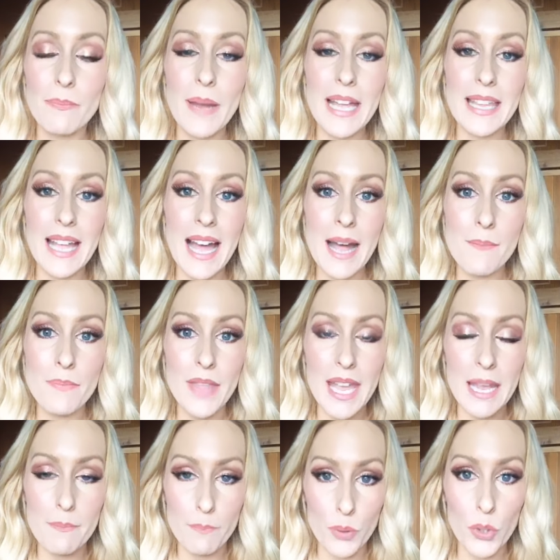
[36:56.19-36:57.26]
But um,
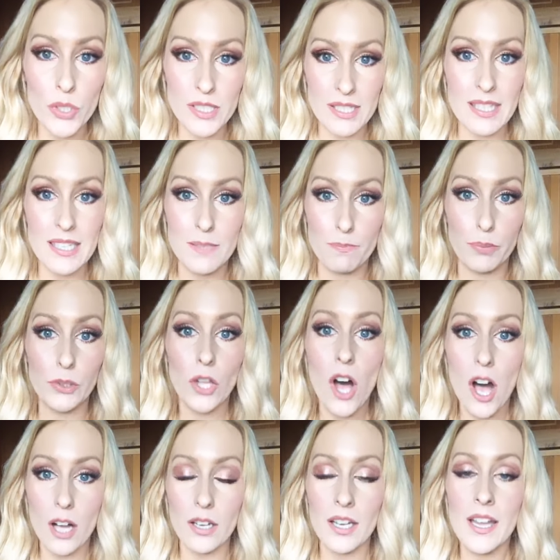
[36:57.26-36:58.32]
it puts this
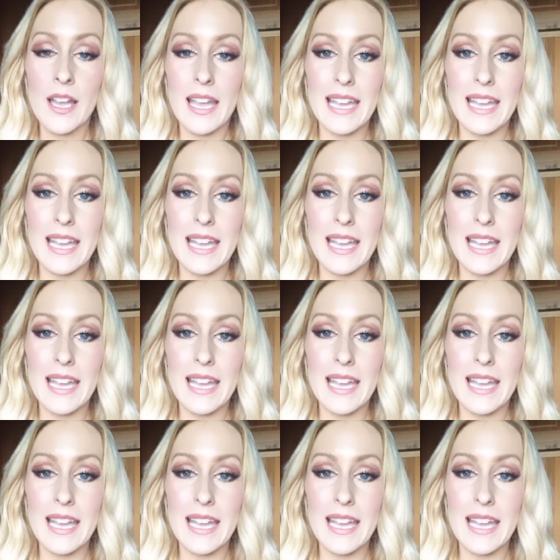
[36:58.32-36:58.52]
block